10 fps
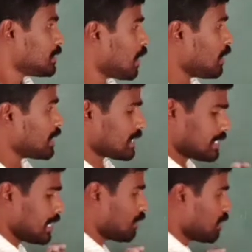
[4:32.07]
Now let us
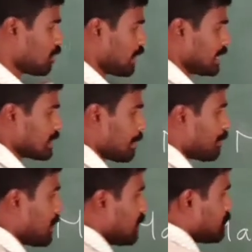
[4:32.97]
take one more
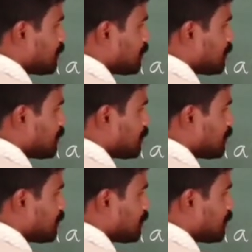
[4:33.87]
example.